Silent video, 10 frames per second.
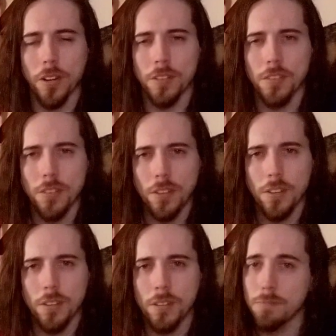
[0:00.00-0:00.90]
it,
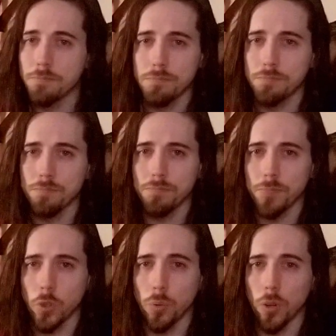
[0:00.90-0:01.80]

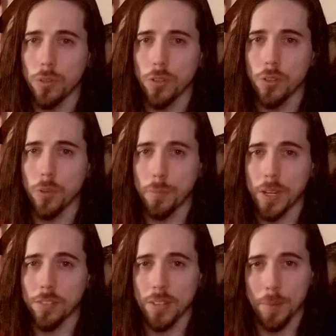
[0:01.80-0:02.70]
you will only deal the
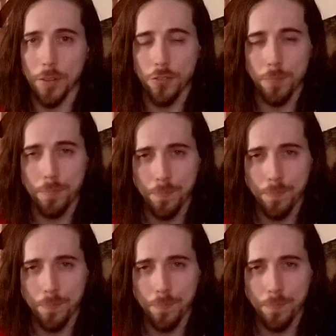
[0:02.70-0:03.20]
base damage.